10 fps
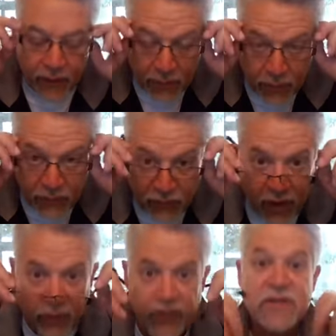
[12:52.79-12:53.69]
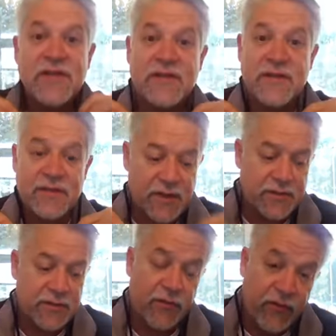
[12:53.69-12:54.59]
they've been following jesus
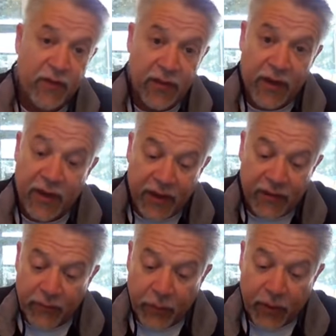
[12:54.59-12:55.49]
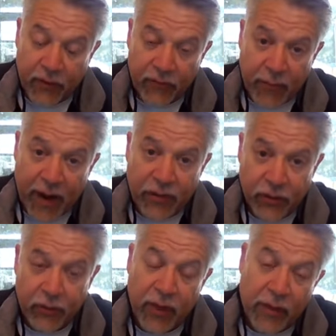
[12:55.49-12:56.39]
since the in the book of
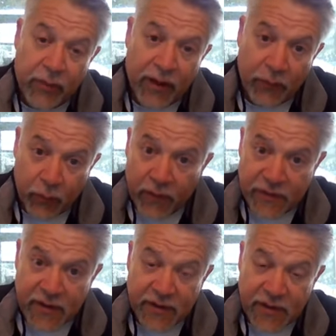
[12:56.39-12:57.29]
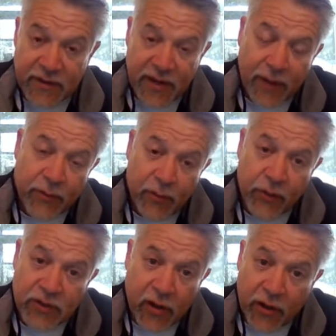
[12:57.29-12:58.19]
matthew they've been in we're in the 16th chapter
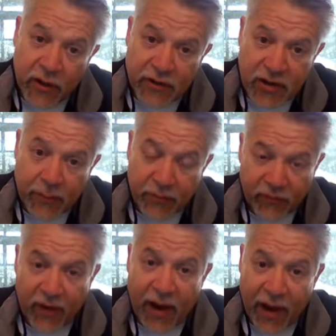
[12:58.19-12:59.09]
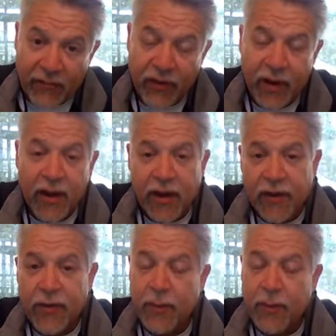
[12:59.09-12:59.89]
we started in chapter 5 and